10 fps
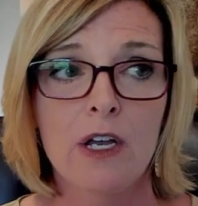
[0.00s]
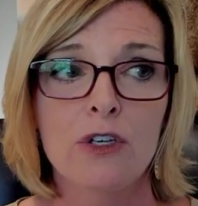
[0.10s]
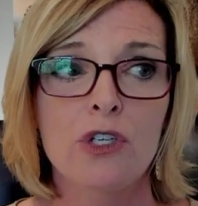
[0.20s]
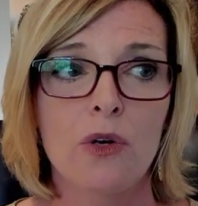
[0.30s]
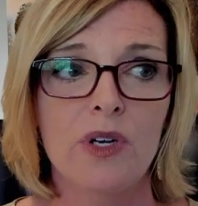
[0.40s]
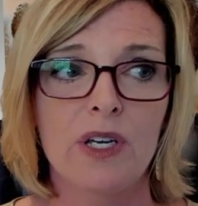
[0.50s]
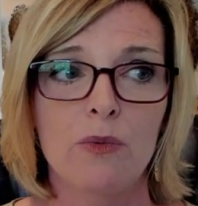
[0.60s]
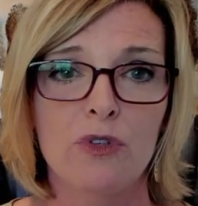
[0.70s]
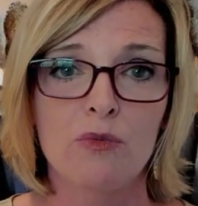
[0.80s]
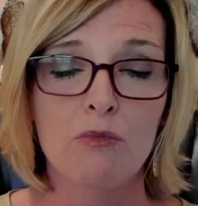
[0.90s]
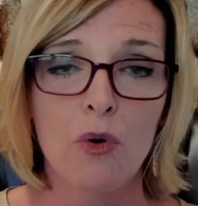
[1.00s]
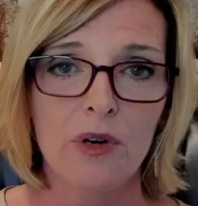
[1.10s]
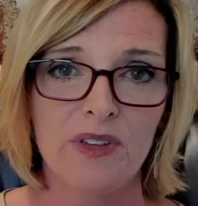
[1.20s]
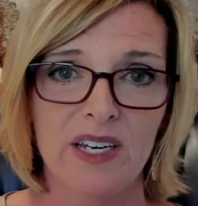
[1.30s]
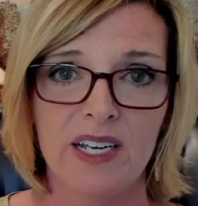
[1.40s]
So it was
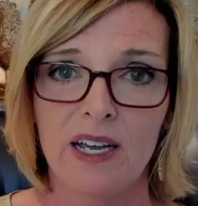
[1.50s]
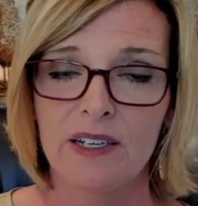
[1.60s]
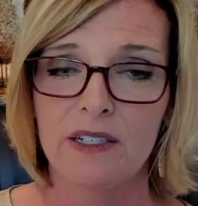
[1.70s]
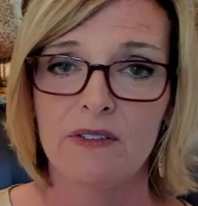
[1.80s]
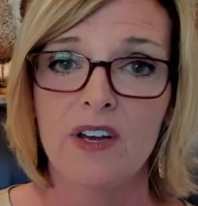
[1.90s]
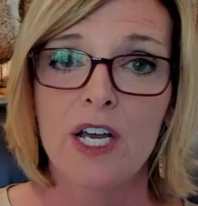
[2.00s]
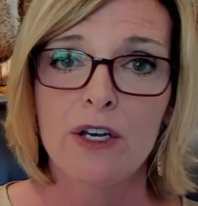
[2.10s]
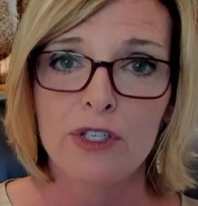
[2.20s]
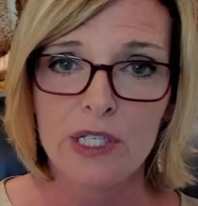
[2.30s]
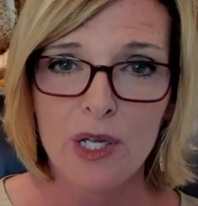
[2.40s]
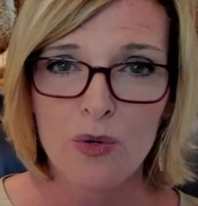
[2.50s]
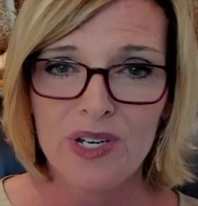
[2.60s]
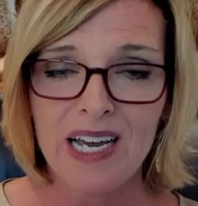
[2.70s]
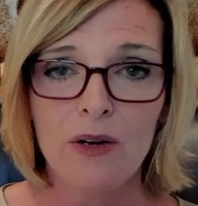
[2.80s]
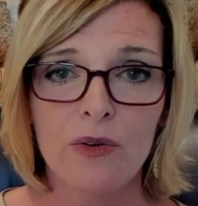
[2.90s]
more that it kind of slowed
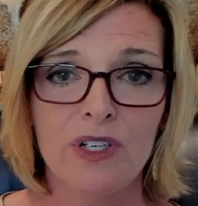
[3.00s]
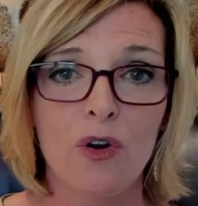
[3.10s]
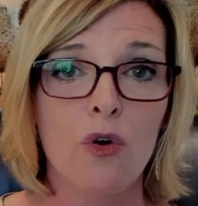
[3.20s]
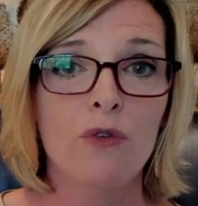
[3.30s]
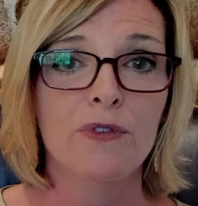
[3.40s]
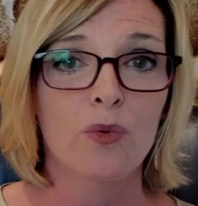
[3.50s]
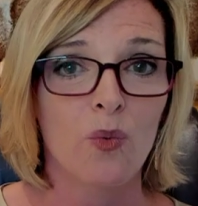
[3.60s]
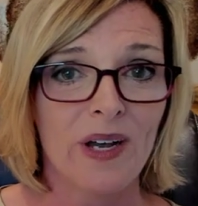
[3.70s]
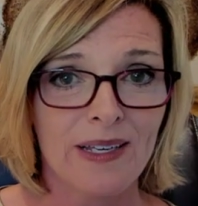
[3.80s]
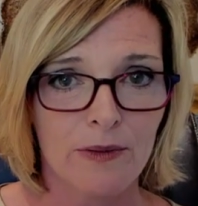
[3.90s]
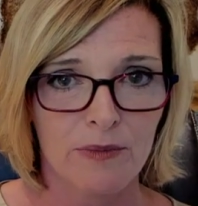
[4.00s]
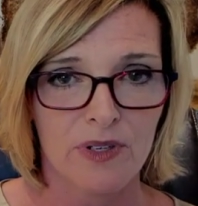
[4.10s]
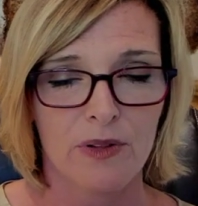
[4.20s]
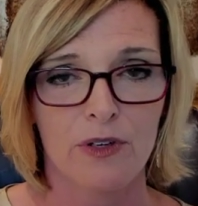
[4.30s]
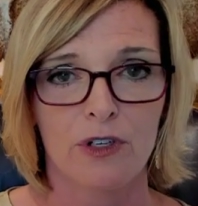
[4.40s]
down and overwhelmed
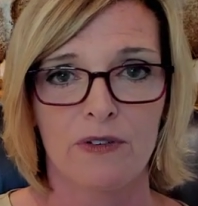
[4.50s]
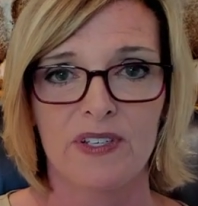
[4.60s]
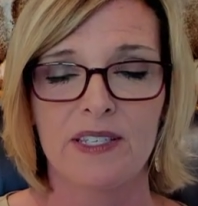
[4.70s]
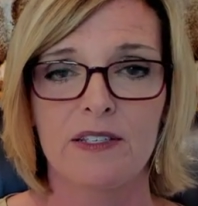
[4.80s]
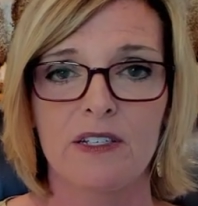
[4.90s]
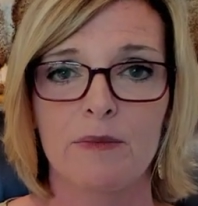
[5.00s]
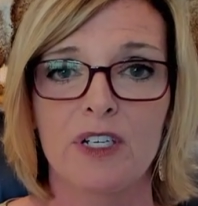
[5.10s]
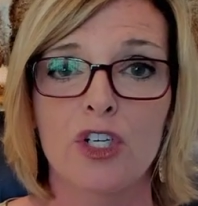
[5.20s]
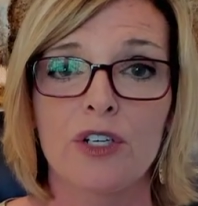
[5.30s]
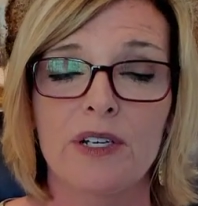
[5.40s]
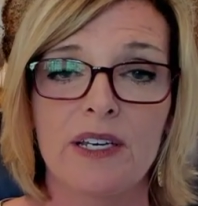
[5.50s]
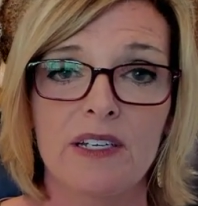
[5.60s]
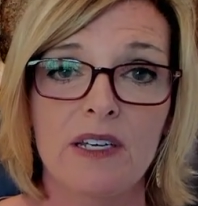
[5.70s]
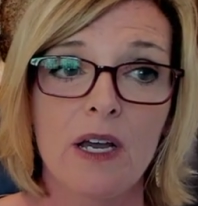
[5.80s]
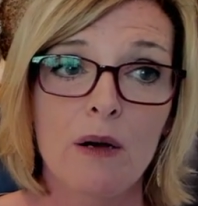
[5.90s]
the nervous system and
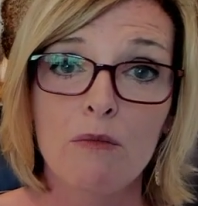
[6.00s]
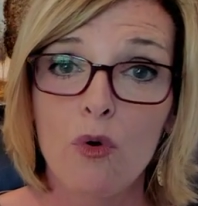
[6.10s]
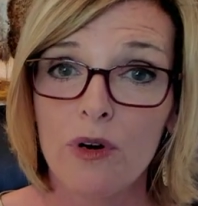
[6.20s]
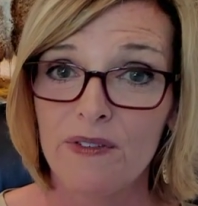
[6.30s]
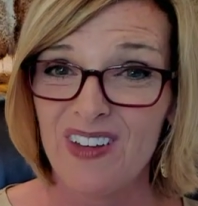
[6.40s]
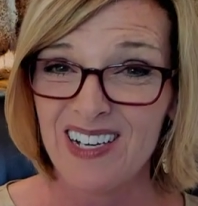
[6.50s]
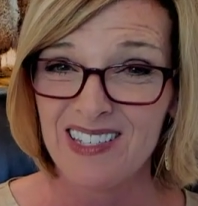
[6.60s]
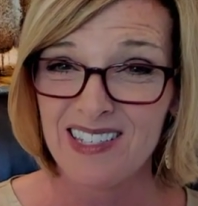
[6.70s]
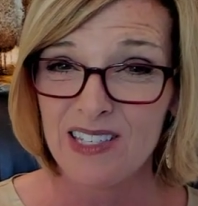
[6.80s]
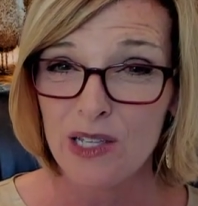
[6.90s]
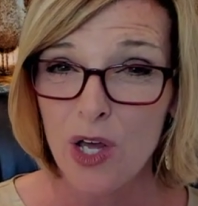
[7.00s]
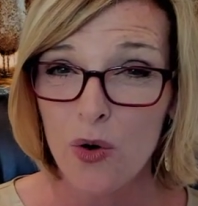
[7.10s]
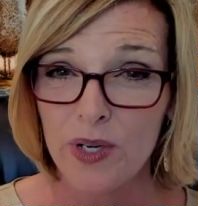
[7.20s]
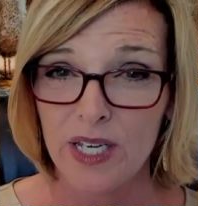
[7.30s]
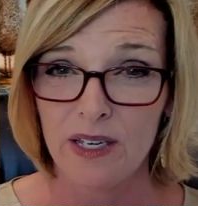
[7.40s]
created more of that
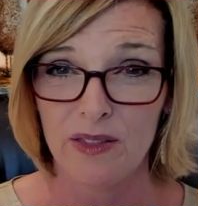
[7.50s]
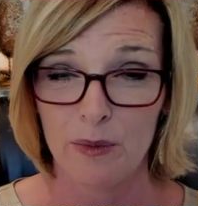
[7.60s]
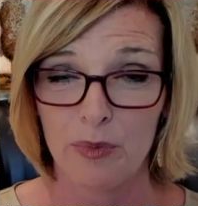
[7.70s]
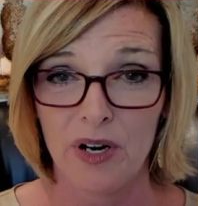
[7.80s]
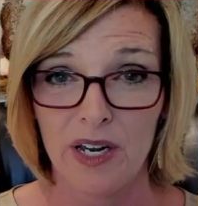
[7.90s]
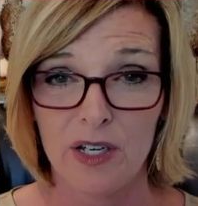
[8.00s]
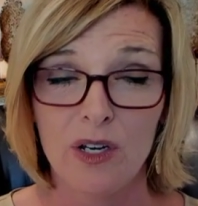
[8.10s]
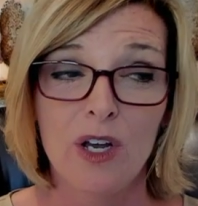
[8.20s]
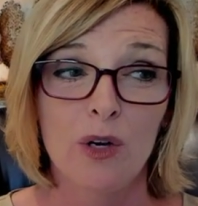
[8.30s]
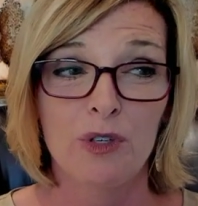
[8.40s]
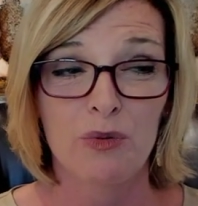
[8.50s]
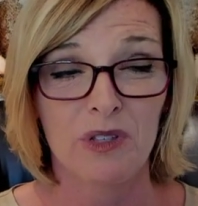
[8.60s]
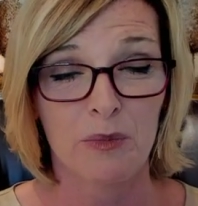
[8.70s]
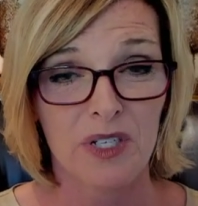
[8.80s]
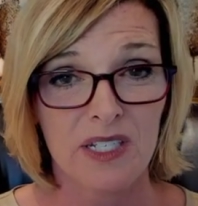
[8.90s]
slowing in the brain, which when
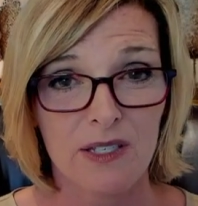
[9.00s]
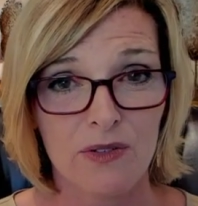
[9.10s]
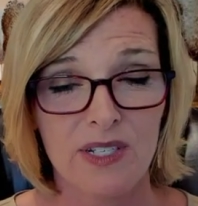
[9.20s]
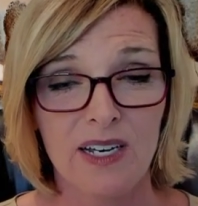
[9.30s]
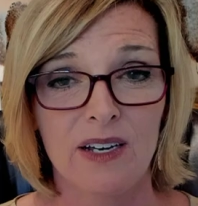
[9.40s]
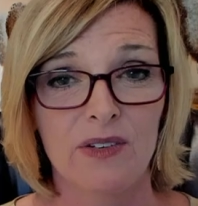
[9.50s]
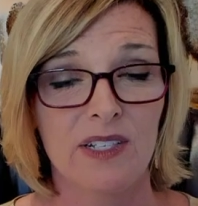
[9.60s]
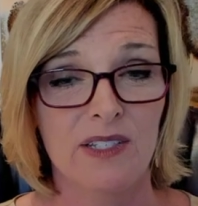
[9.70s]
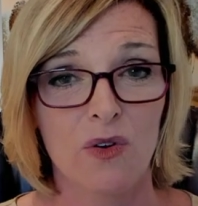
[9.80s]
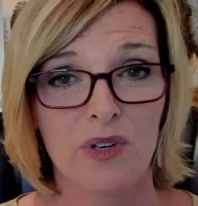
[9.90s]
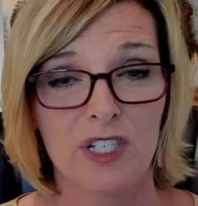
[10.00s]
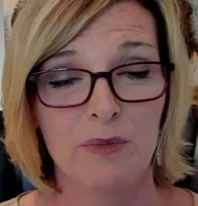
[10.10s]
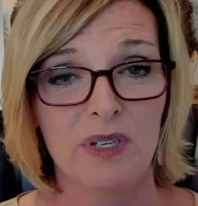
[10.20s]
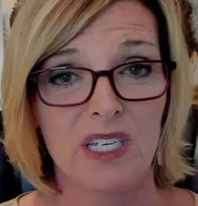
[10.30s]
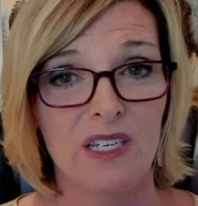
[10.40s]
the brain slows down, it's going to
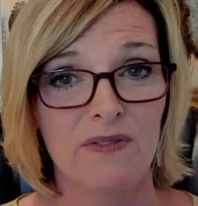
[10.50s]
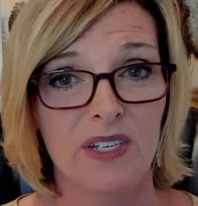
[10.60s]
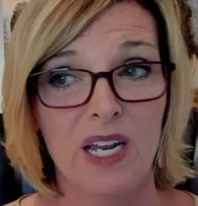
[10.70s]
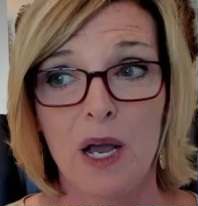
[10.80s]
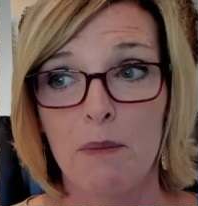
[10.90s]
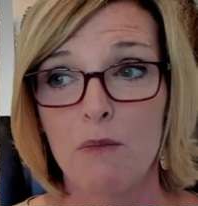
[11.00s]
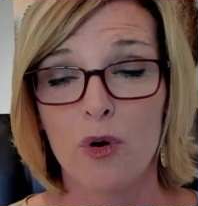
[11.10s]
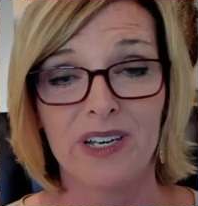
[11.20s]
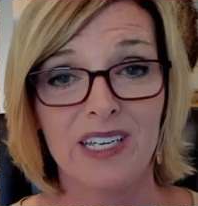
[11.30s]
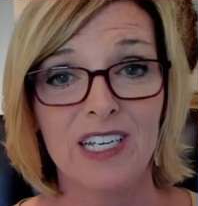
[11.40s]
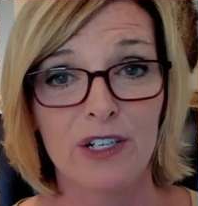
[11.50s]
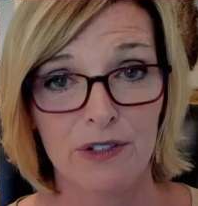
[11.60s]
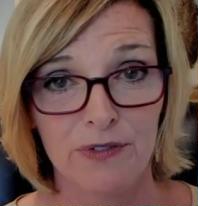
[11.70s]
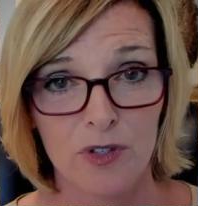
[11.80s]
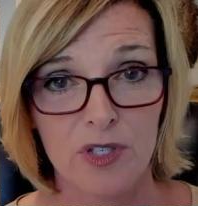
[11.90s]
be even more eager
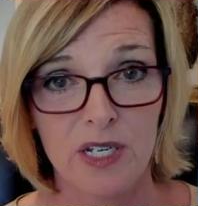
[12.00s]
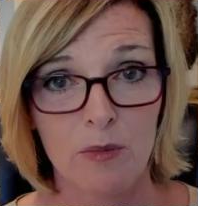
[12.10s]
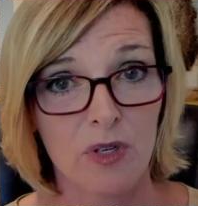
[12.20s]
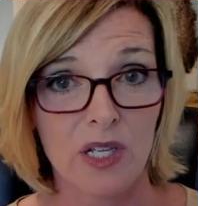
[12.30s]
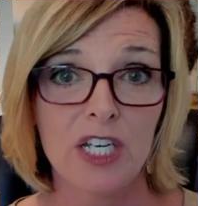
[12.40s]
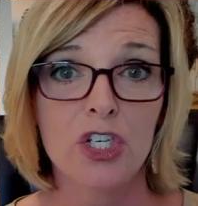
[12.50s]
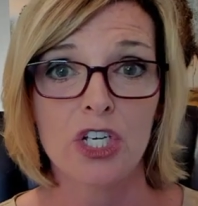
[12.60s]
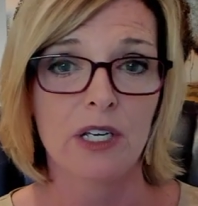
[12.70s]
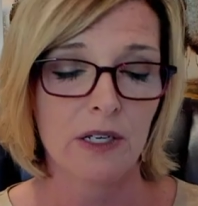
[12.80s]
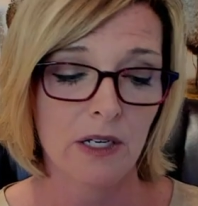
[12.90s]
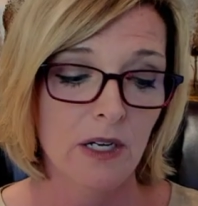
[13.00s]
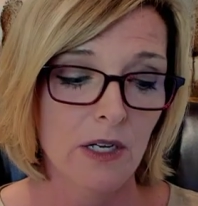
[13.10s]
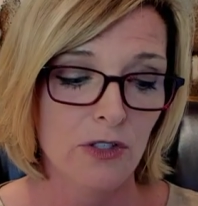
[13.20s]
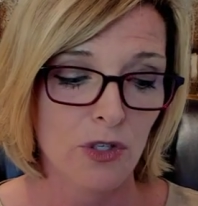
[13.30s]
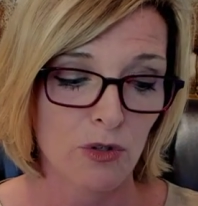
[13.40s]
for stimulation.
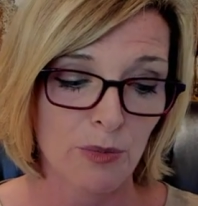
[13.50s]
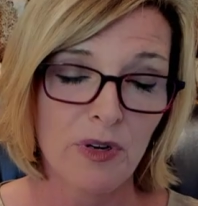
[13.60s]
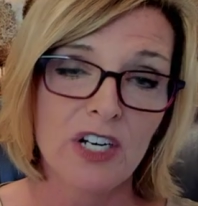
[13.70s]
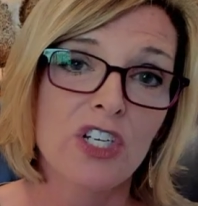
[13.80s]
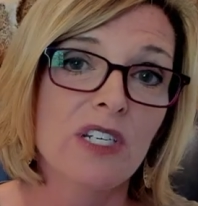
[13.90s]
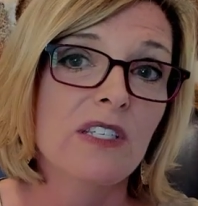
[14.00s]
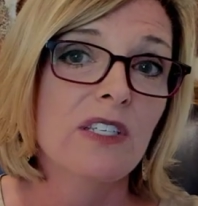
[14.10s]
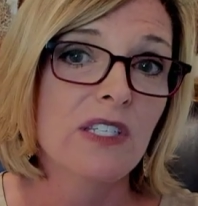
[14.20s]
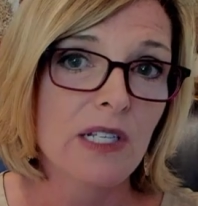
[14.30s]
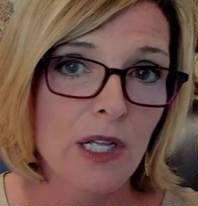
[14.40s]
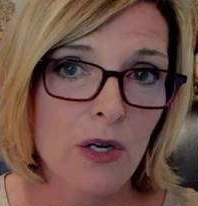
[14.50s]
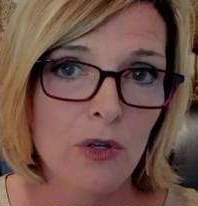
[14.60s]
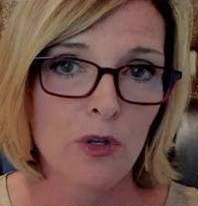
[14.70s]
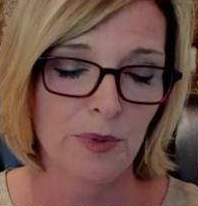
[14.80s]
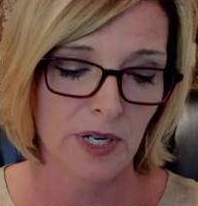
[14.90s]
So, depression is a
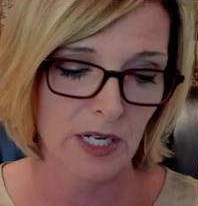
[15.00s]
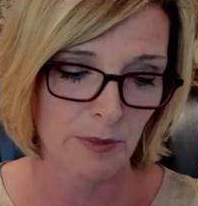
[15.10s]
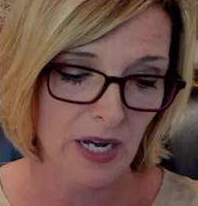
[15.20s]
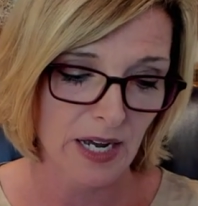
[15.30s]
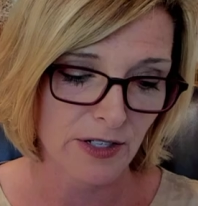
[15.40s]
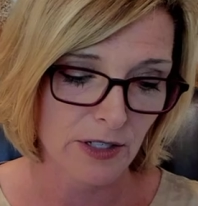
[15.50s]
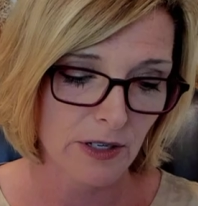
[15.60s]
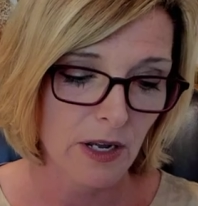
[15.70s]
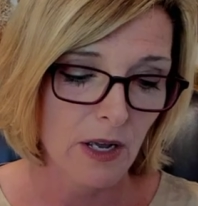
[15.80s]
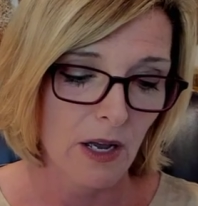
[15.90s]
slow brain pattern.